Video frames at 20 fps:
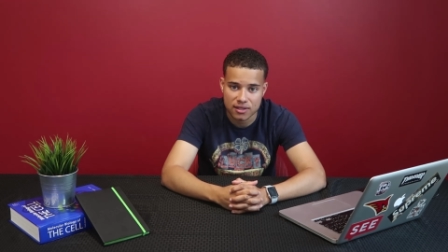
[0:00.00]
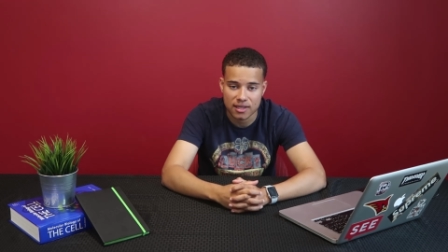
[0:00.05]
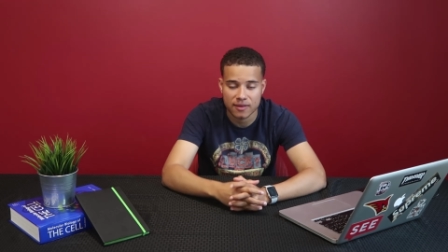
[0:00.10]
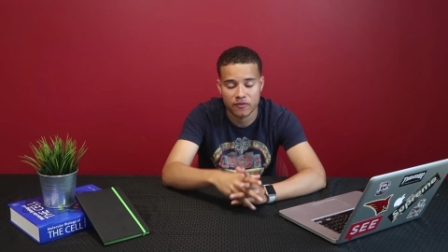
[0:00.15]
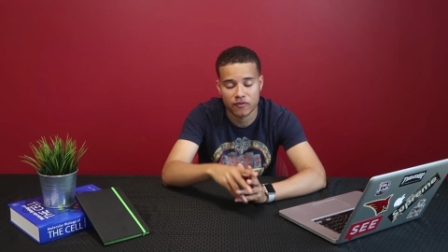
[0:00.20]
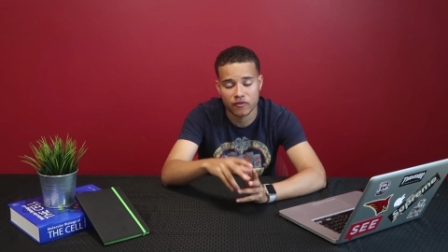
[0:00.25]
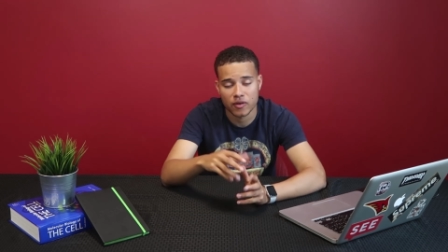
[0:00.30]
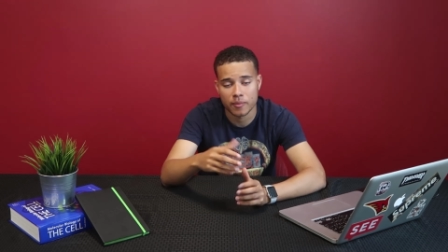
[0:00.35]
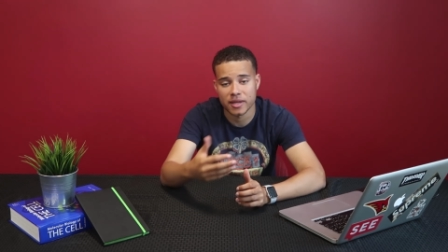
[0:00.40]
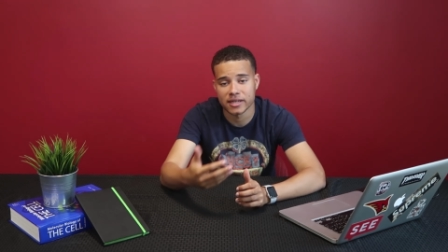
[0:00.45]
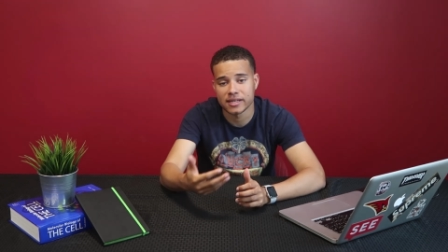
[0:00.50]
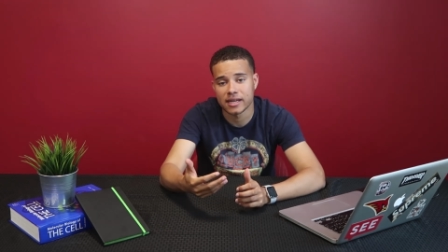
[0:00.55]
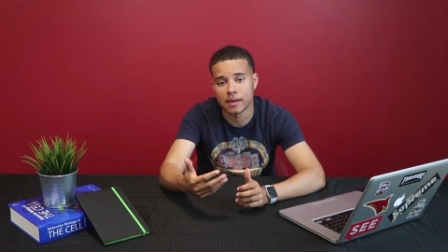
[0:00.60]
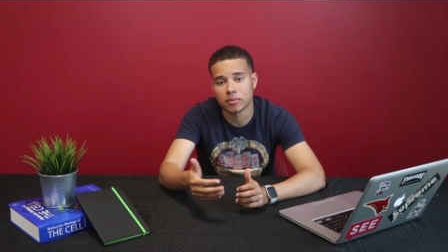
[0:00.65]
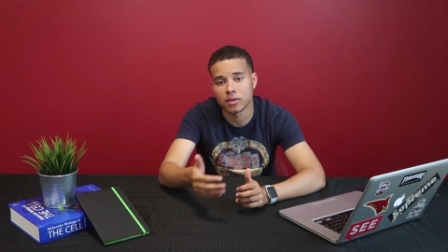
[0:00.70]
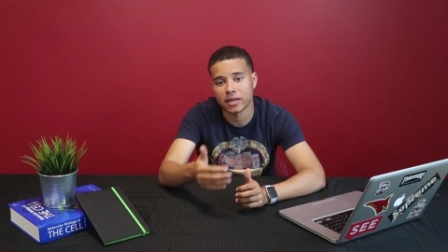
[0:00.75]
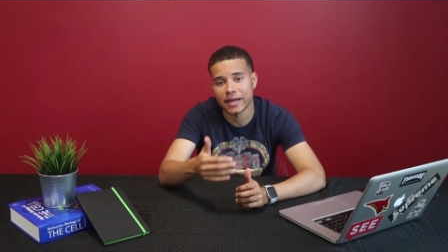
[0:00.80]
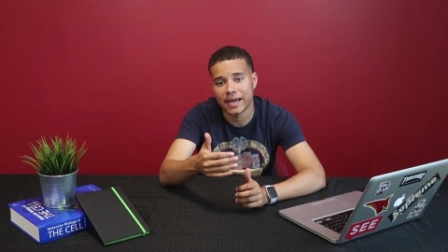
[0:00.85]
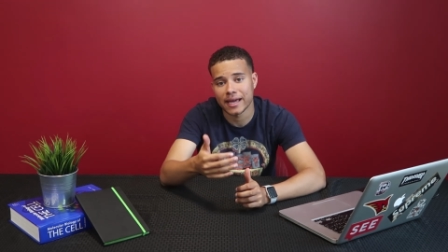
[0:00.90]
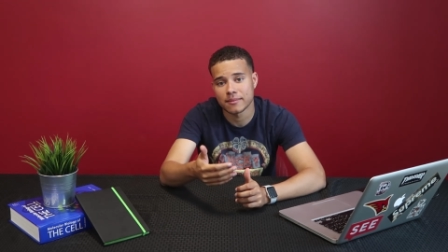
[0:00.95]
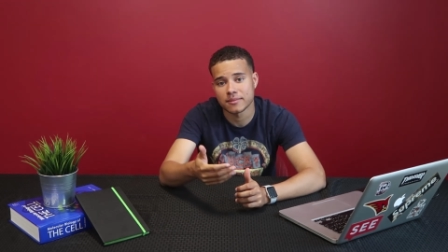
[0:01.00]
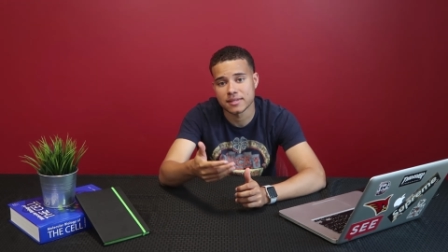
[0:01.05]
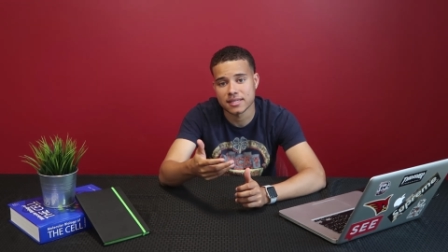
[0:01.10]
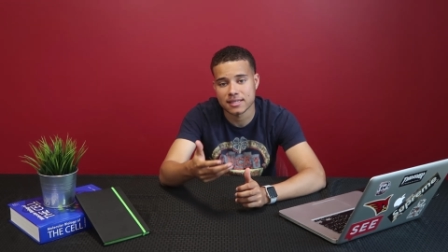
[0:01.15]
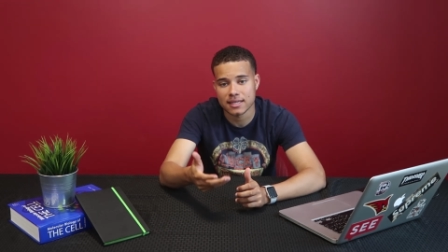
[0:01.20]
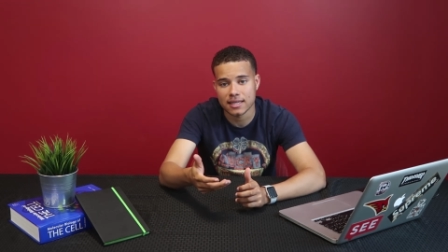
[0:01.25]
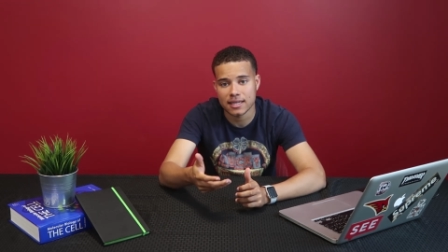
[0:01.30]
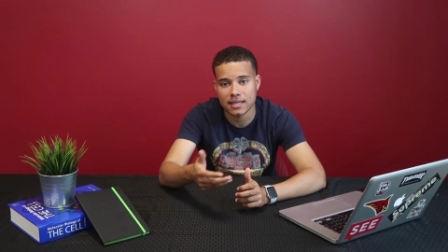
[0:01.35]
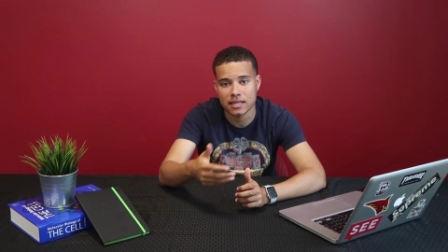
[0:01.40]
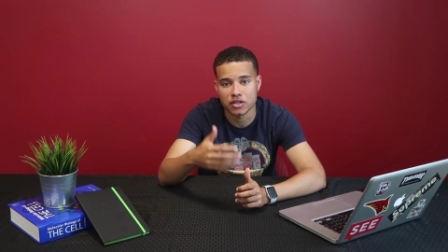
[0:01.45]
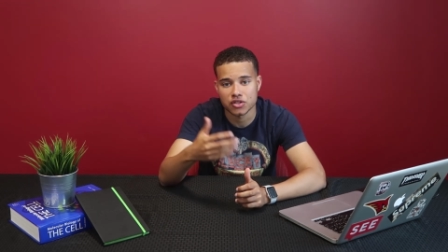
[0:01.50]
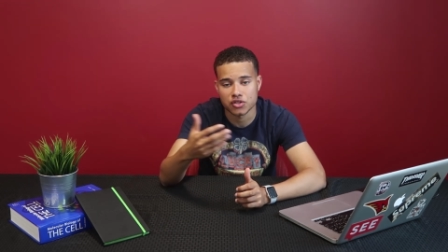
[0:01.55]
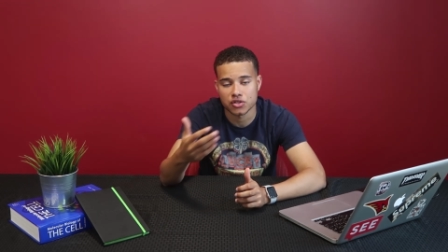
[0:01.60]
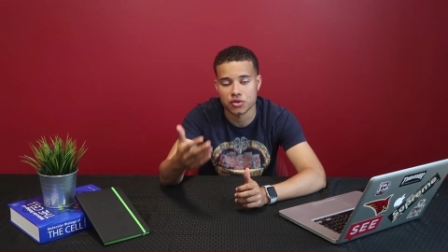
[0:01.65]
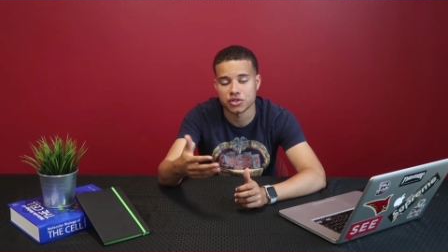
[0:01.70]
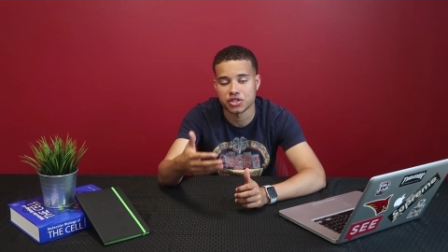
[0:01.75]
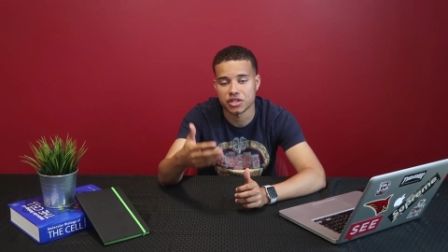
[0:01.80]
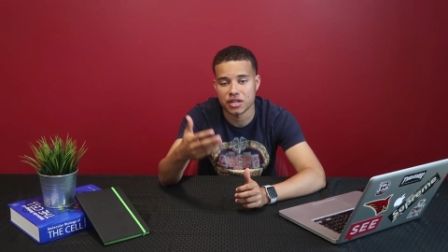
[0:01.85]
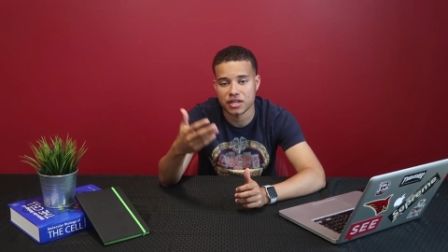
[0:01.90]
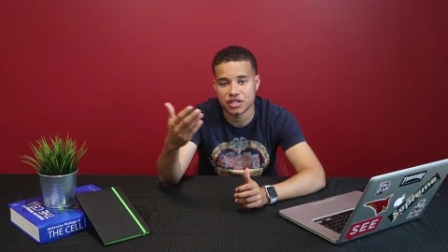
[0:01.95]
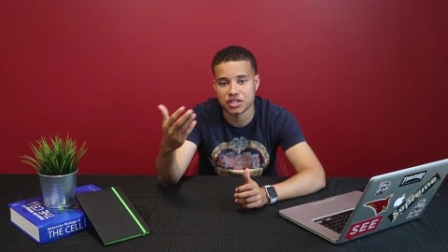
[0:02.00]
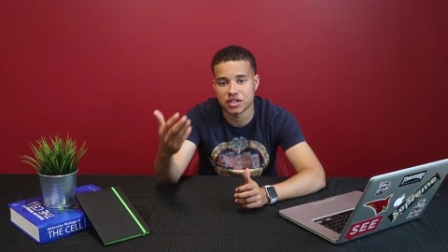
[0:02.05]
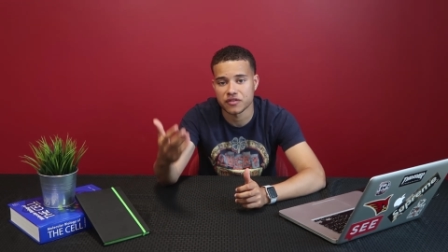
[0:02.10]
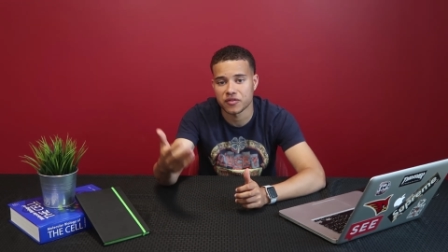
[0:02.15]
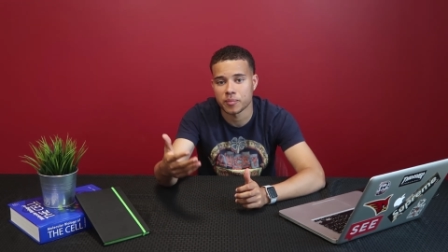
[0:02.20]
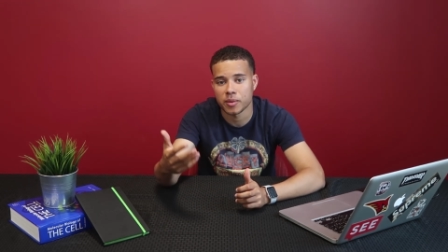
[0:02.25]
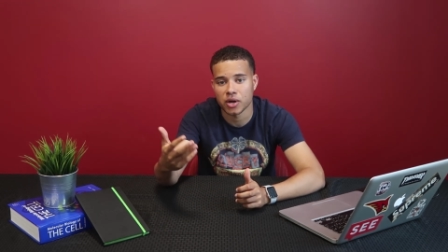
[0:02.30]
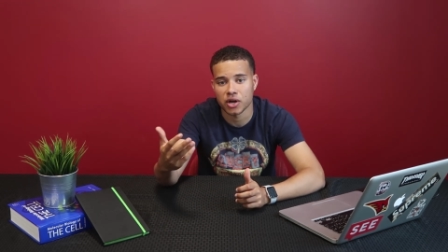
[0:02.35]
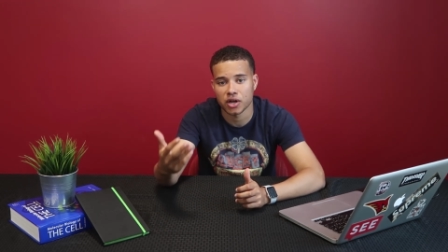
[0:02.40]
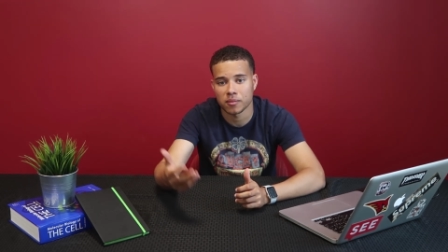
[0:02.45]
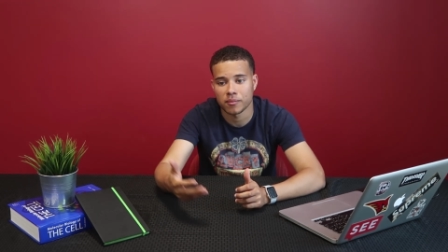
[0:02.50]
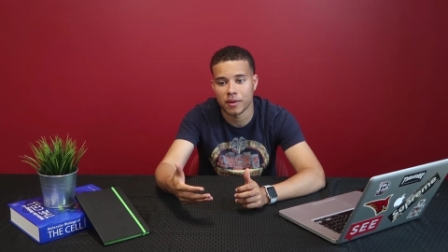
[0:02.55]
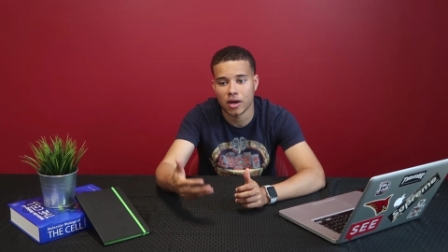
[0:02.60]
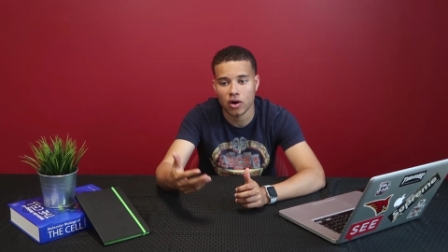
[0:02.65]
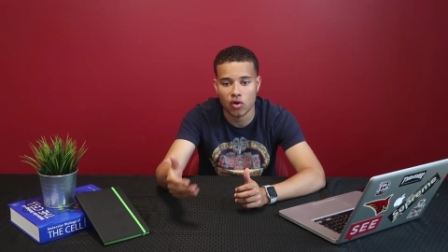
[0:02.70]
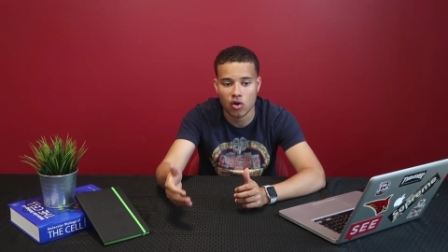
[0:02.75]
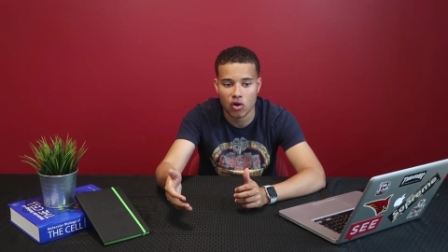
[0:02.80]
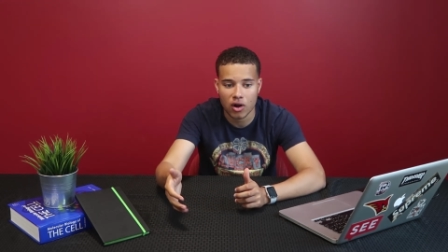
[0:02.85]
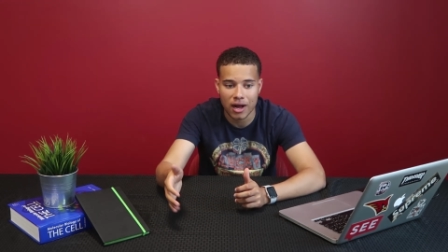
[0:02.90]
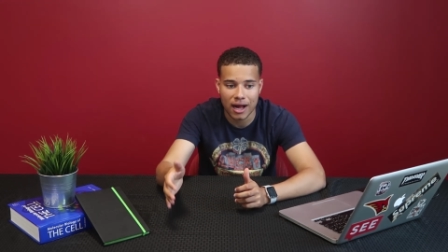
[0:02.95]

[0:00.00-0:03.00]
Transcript: from the AAMC, the Association of American Medical